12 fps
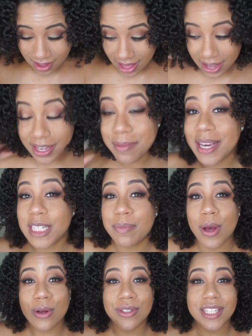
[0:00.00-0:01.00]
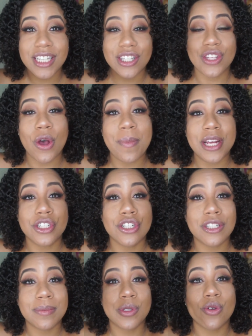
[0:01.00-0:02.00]
I'll keep you guys posted, so make sure you
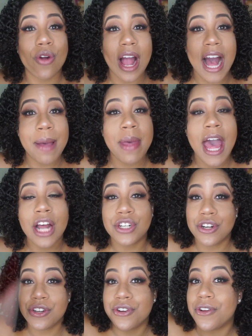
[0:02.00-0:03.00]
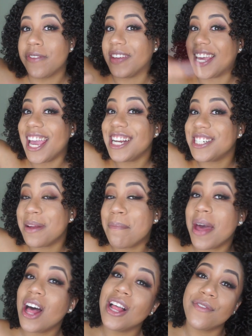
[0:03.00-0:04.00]
subscribe, turn on your notification
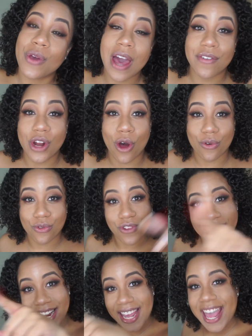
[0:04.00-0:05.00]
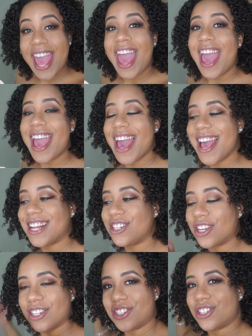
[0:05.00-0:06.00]
bell if you haven't already,
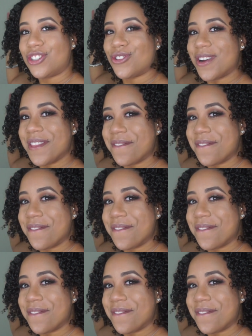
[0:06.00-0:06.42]
and just join the